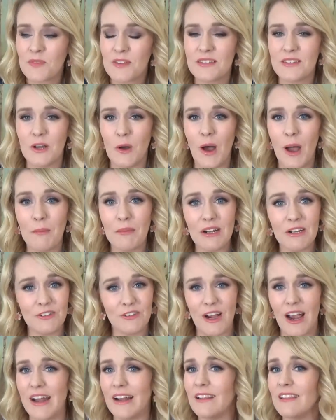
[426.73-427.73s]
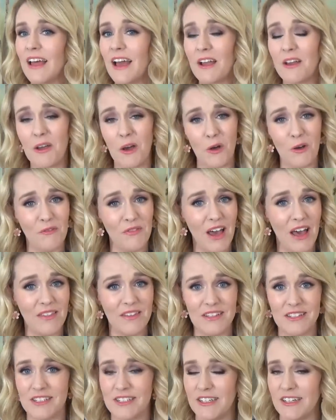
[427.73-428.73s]
So I'm gonna try to let go of that
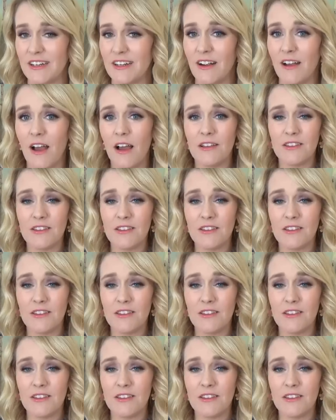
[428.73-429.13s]
this year.